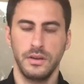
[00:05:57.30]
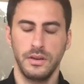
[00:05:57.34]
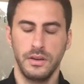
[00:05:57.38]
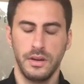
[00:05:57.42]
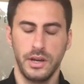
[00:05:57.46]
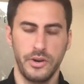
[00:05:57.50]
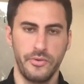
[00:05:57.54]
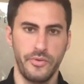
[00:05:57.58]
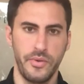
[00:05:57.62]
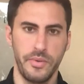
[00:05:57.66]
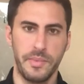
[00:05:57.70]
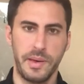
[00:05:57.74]

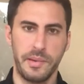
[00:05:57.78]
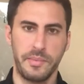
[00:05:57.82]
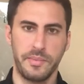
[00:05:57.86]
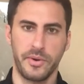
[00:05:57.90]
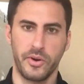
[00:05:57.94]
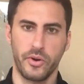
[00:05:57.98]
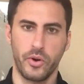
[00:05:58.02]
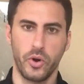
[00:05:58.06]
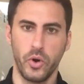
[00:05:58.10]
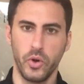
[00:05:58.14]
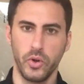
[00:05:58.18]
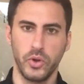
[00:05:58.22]
And
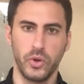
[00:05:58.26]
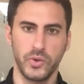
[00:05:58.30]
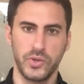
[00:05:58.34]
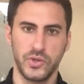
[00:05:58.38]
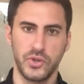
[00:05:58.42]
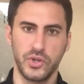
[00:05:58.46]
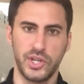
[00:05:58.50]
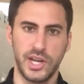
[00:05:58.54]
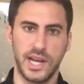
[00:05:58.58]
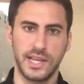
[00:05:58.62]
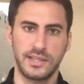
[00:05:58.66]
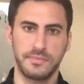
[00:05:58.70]
remember, all those
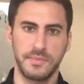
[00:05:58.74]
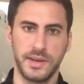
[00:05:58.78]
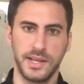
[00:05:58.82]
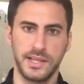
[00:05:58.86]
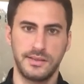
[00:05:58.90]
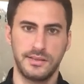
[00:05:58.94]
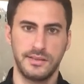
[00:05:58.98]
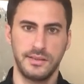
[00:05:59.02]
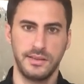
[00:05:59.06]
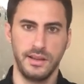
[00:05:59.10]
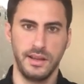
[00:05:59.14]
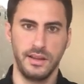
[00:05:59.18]

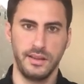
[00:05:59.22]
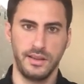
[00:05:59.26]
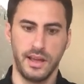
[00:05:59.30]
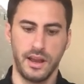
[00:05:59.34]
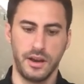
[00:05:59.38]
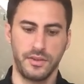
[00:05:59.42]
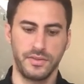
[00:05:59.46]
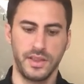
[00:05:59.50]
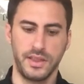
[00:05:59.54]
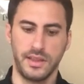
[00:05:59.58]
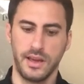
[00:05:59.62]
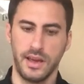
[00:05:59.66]
adjustments, in the
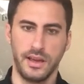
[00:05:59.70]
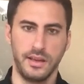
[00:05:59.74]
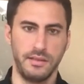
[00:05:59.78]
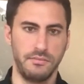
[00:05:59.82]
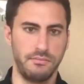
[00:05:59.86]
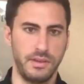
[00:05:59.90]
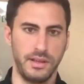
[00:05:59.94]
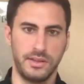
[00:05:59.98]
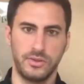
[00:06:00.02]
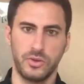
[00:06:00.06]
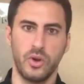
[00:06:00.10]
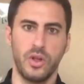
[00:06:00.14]
end of the day,
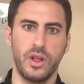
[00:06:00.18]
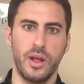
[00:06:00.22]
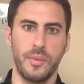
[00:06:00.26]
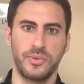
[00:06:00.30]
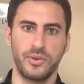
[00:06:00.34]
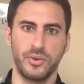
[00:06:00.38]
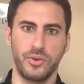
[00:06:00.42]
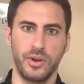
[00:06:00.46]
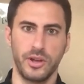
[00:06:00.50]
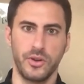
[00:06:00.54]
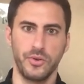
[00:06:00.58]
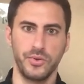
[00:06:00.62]
it's all up
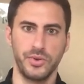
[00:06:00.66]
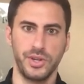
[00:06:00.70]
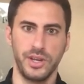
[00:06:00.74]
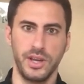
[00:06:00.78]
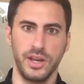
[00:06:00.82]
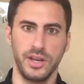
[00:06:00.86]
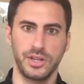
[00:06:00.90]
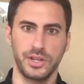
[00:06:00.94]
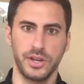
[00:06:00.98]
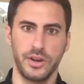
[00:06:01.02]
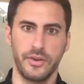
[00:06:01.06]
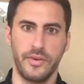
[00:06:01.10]
to
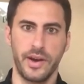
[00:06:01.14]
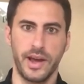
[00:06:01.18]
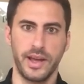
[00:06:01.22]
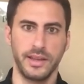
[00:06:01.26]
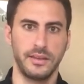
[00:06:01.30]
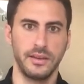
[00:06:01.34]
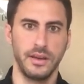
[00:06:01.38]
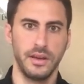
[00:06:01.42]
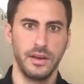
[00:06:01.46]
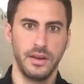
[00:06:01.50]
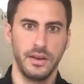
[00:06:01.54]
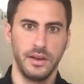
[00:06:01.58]
negotiation,
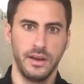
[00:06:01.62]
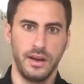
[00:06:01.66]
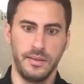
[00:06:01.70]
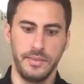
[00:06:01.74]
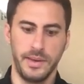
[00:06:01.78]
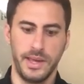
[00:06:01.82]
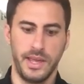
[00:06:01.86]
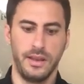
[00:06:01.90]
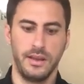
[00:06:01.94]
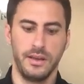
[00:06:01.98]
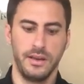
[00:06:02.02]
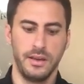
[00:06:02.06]
right? I
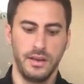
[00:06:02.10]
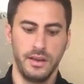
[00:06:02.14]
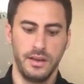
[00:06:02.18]
mean,